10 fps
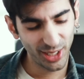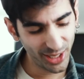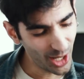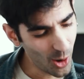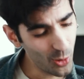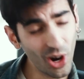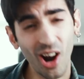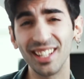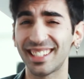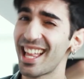So
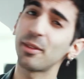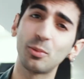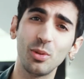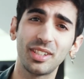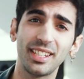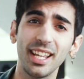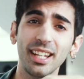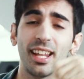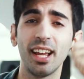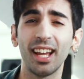guys, that was
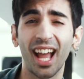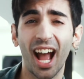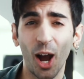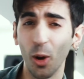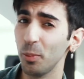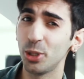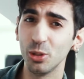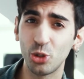it. I hope you